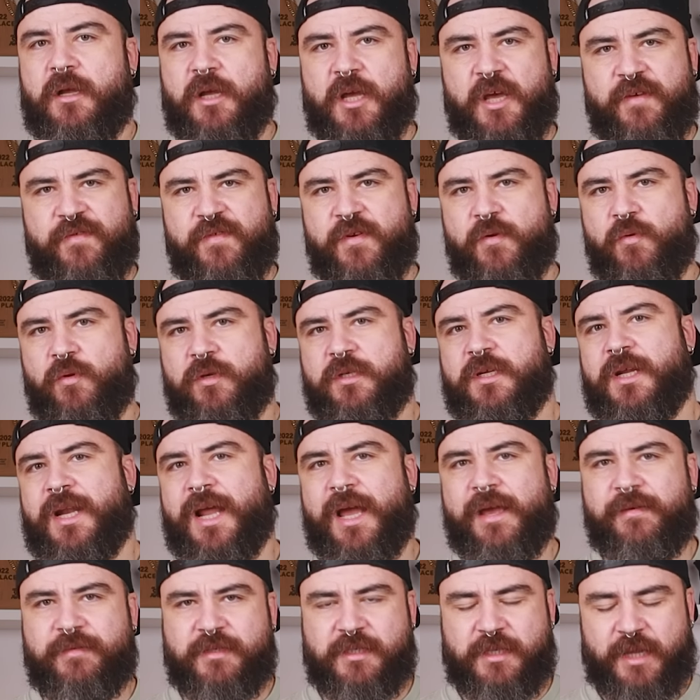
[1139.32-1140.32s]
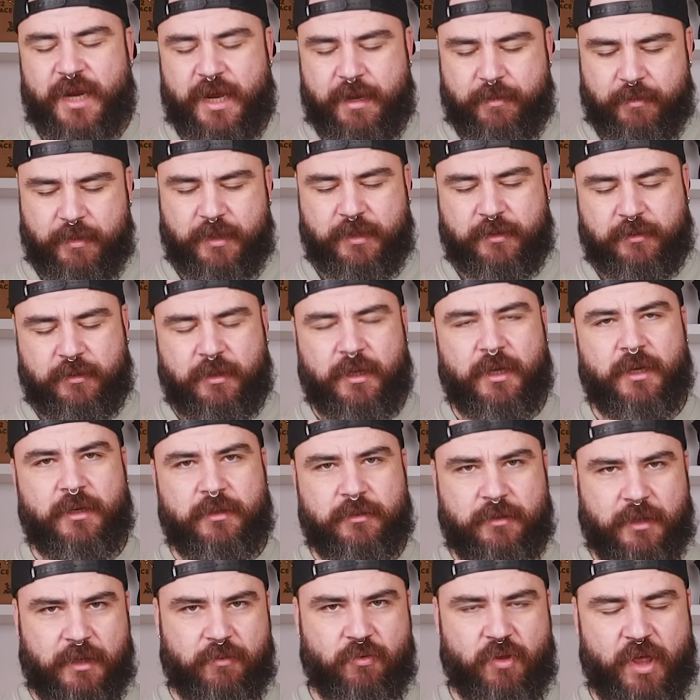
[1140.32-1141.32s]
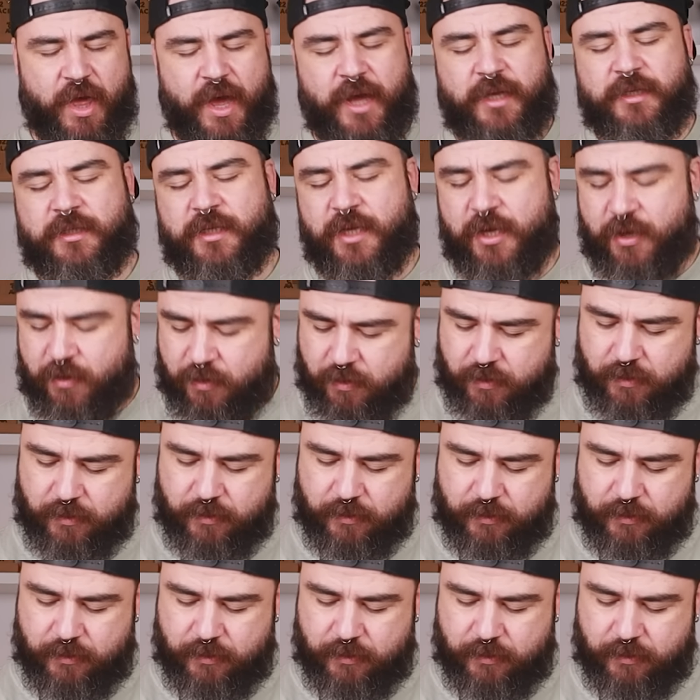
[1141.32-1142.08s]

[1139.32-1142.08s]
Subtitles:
If it was a live stream, I would ask you,